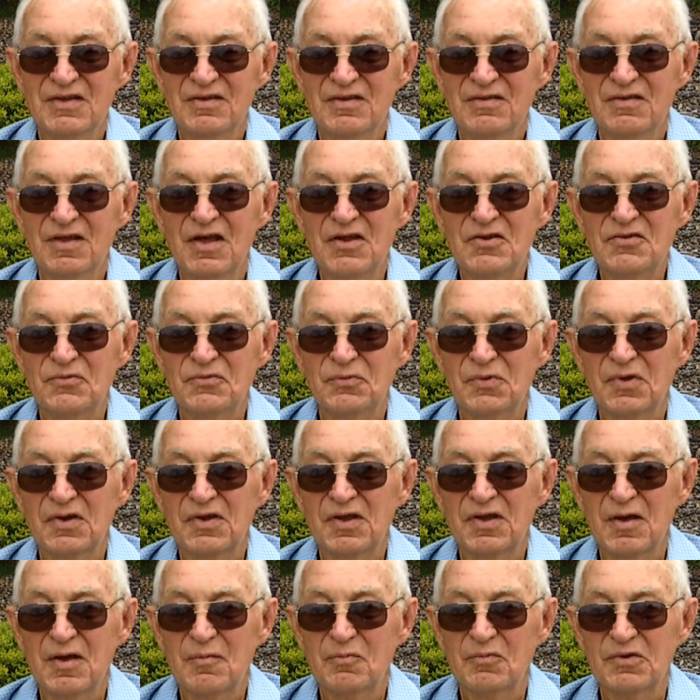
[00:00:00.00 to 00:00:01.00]
That's what
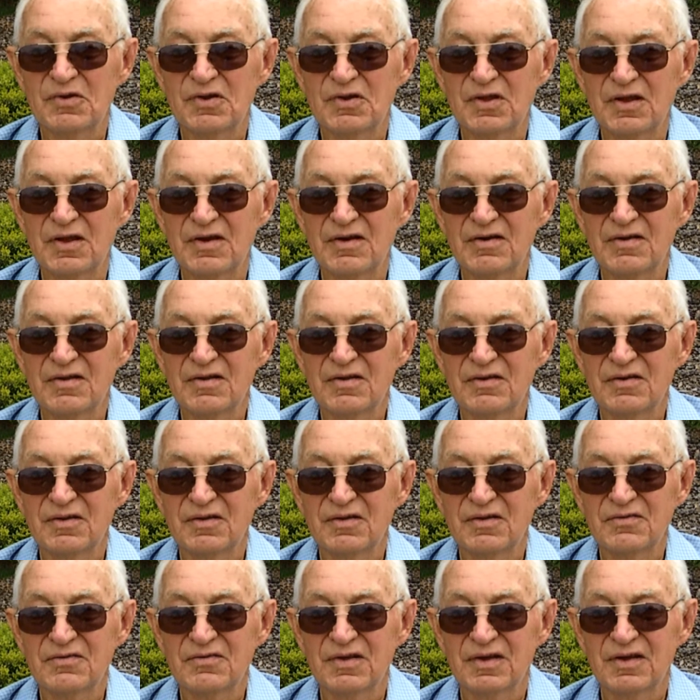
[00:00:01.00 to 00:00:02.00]
happened there.
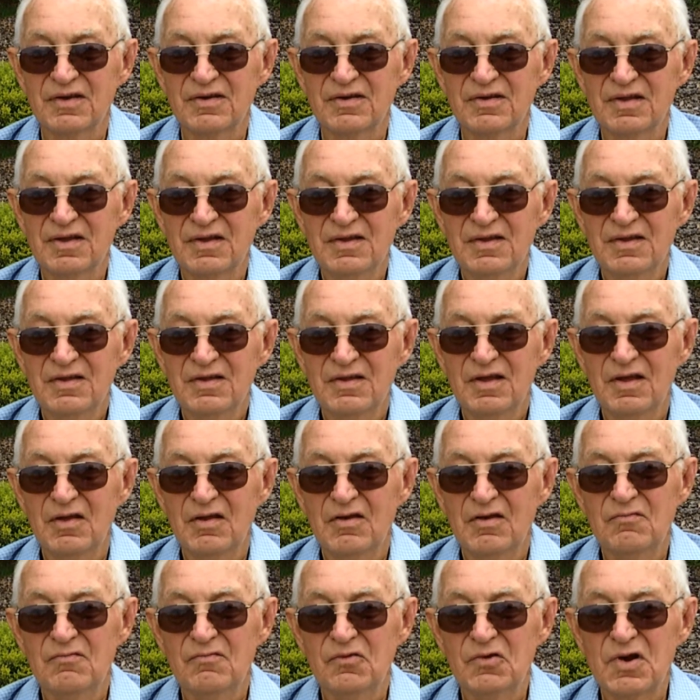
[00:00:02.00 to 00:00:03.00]

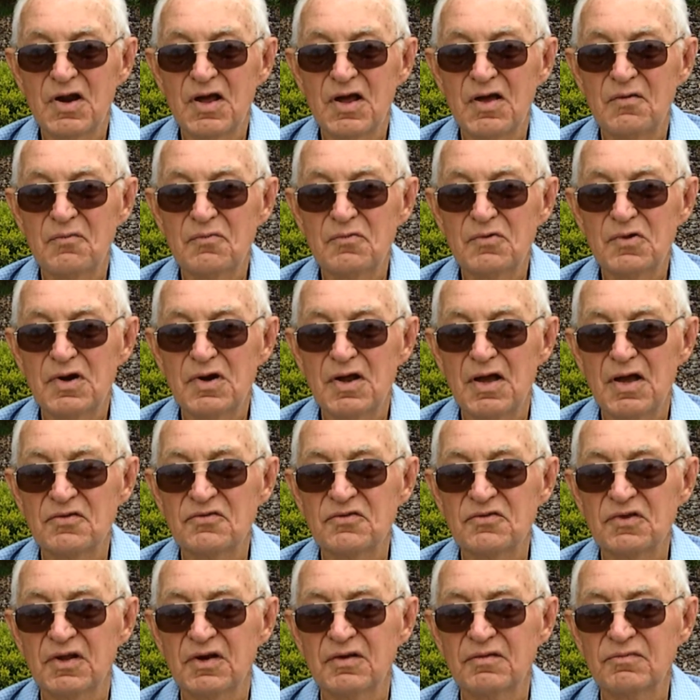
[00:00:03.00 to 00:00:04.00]
And when I
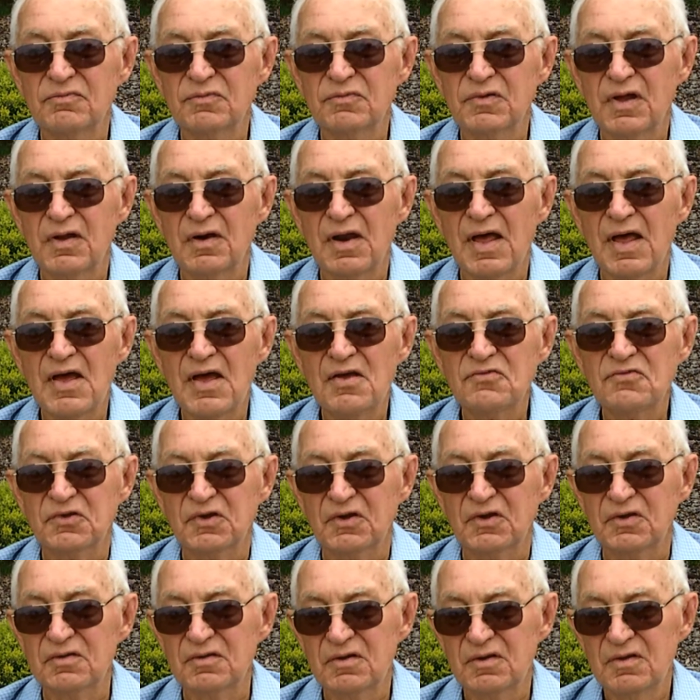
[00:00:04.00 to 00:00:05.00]
was in
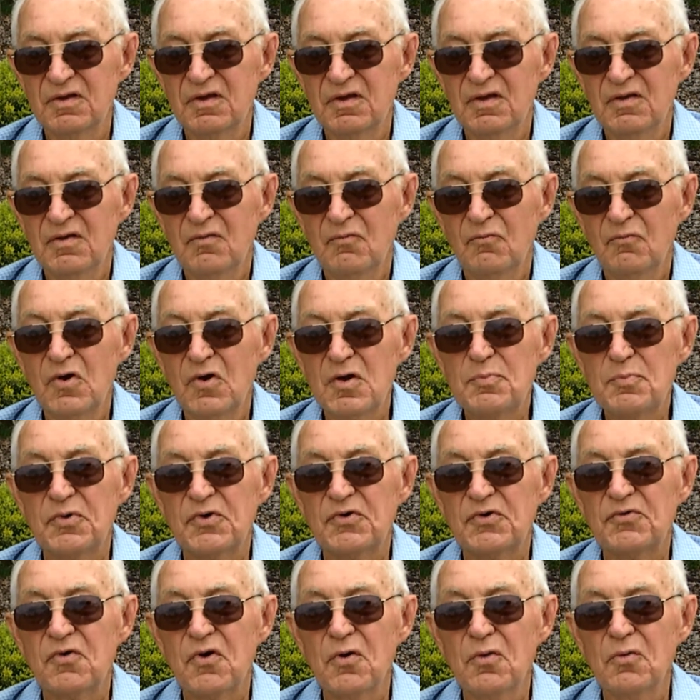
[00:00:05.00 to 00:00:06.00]
Alaska, we
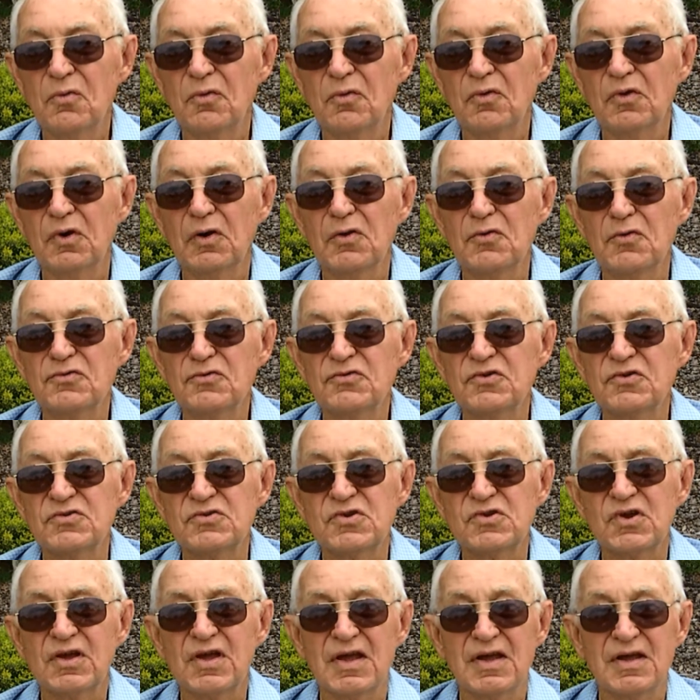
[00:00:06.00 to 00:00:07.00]
patrolled the Aleutian
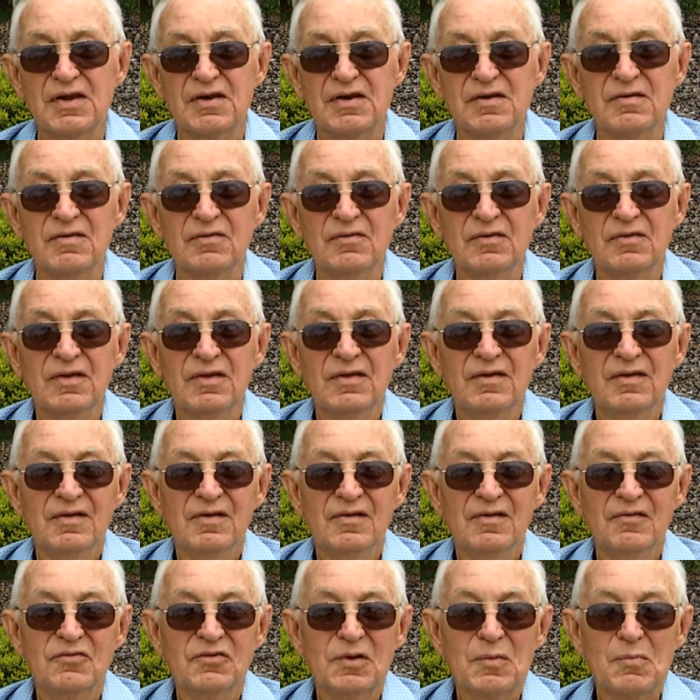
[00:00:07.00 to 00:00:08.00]
chain.
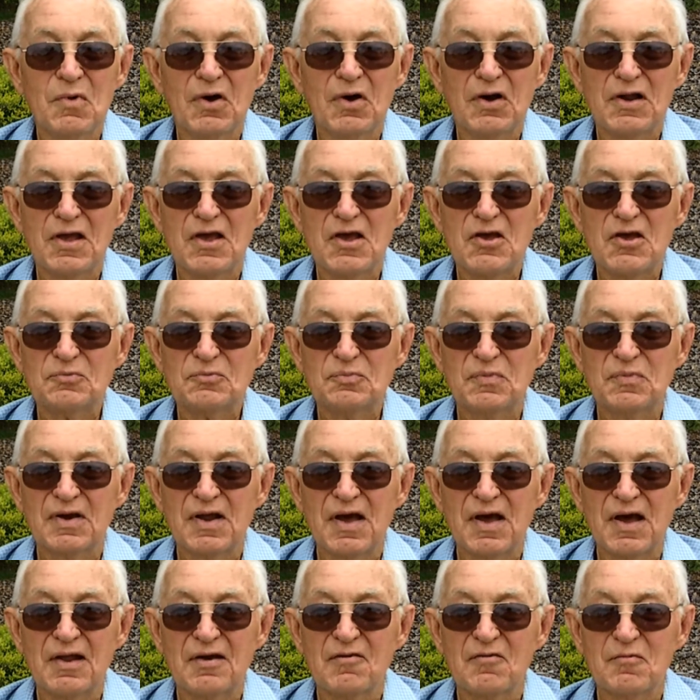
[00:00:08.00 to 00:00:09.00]
And somebody asked me if
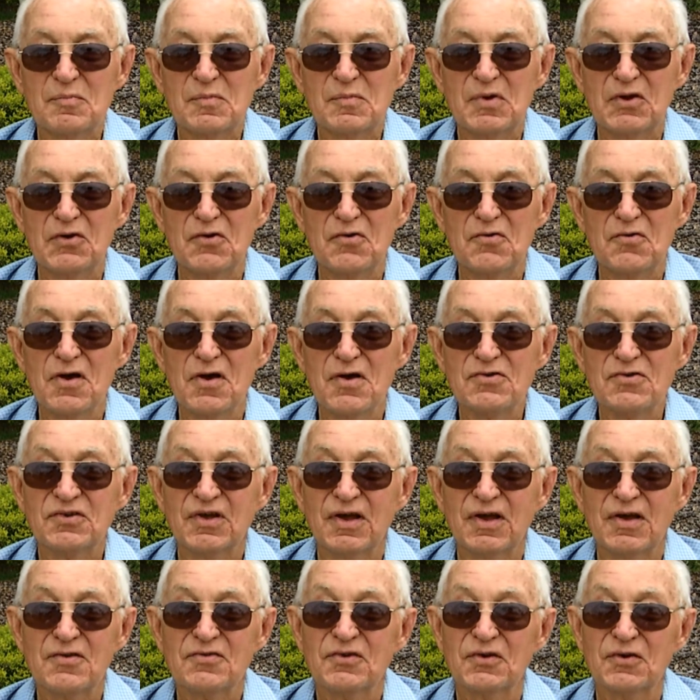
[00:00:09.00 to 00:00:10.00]
I'd ever been to
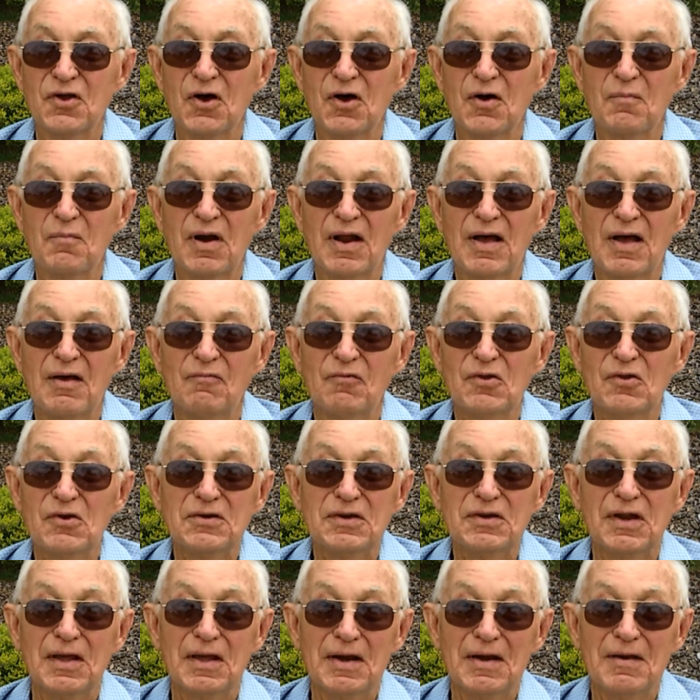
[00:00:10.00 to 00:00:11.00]
Russia. I said, no, but I've
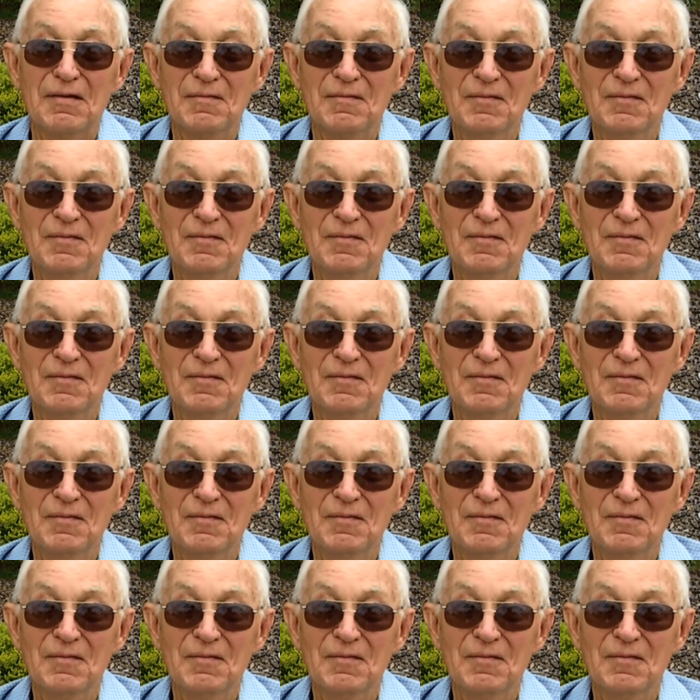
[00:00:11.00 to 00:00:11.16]
looked at it.